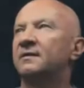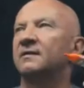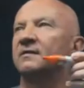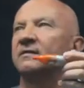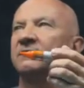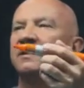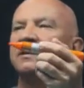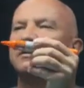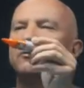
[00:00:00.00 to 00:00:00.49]

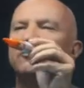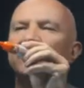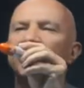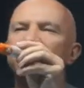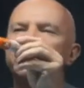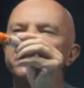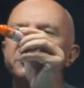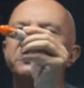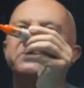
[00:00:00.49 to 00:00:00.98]
then what
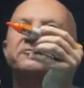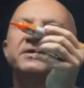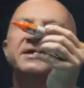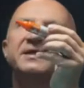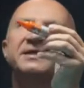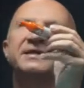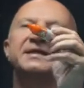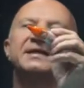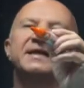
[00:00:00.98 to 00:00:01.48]
she
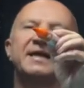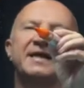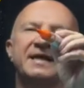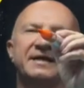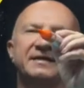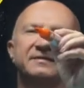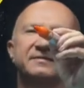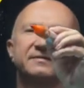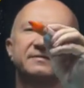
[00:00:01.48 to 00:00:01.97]
really
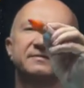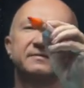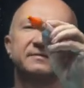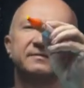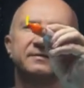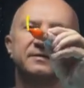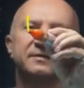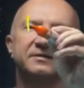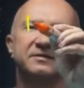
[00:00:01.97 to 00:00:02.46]
has
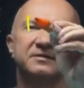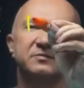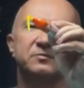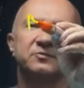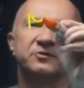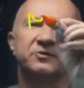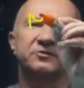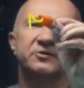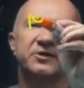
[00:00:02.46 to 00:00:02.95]
is a
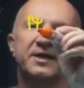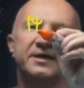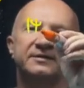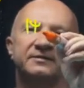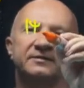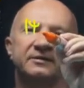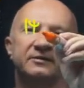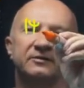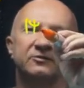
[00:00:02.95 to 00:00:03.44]

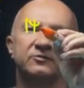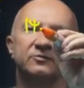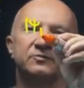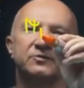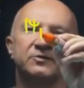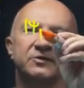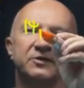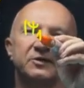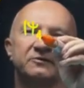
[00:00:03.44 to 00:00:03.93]
projector on
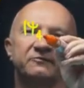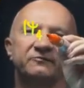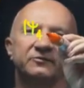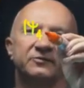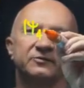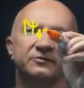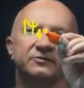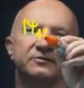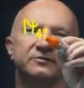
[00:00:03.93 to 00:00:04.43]

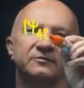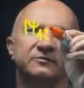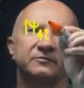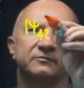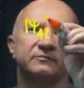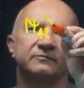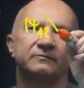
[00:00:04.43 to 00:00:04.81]
psi42.